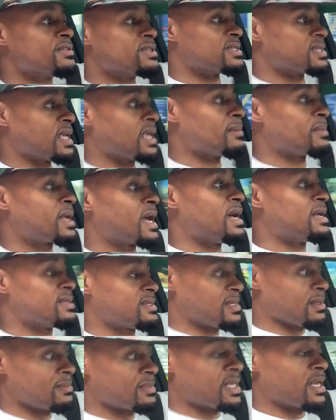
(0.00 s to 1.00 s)
The same
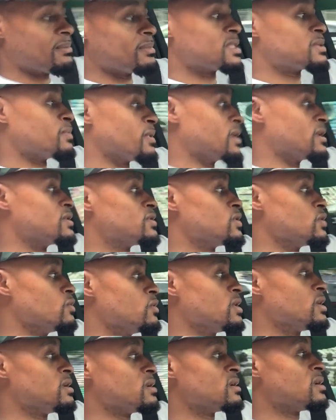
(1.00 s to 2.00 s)
concept that I'm explaining to you
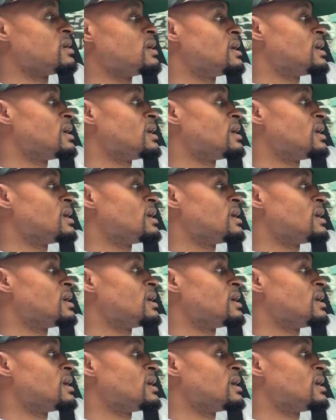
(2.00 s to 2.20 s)
here.